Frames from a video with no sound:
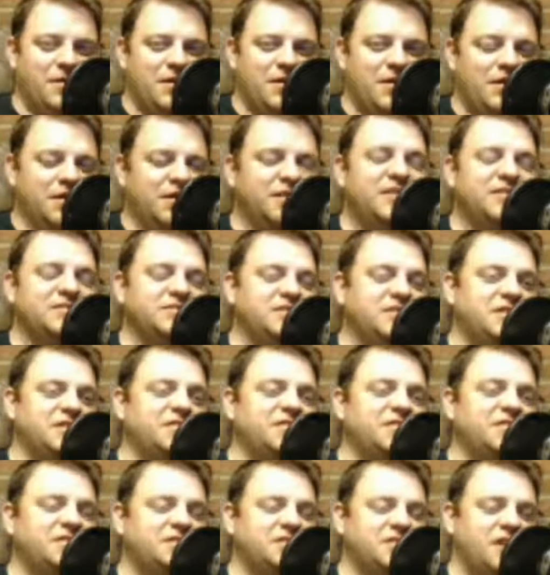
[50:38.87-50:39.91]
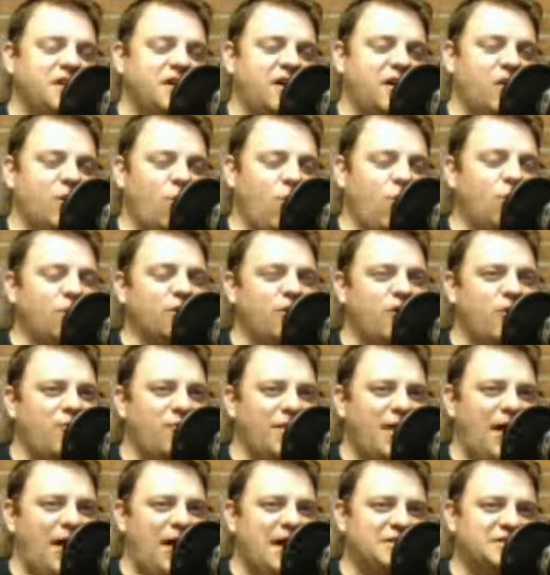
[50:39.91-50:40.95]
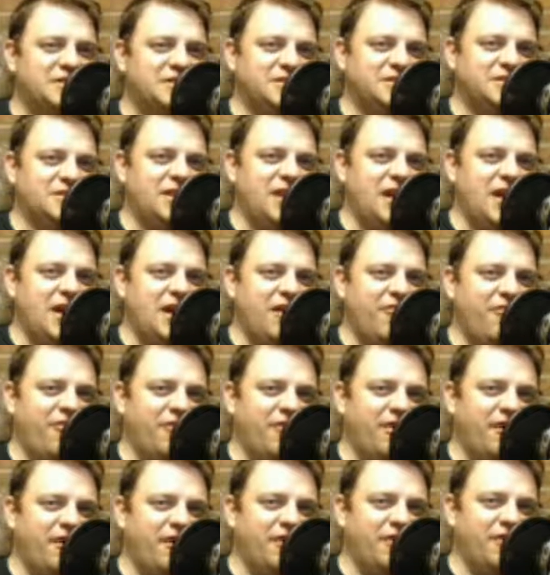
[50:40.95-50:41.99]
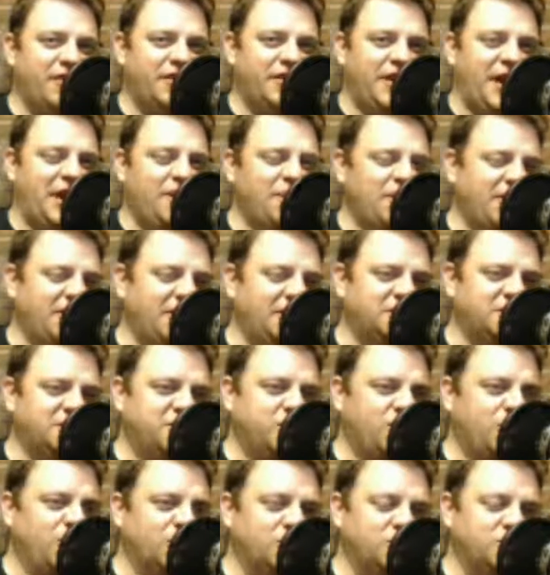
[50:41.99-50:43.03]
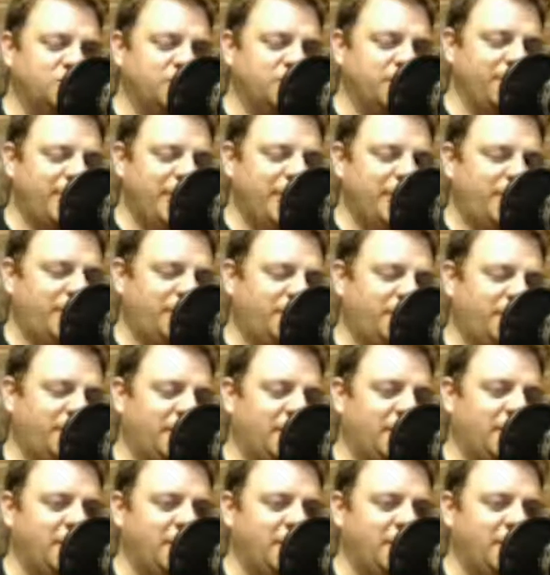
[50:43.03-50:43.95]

Does the Wario Blast, does it have the Game Link support so you can play multiplayer?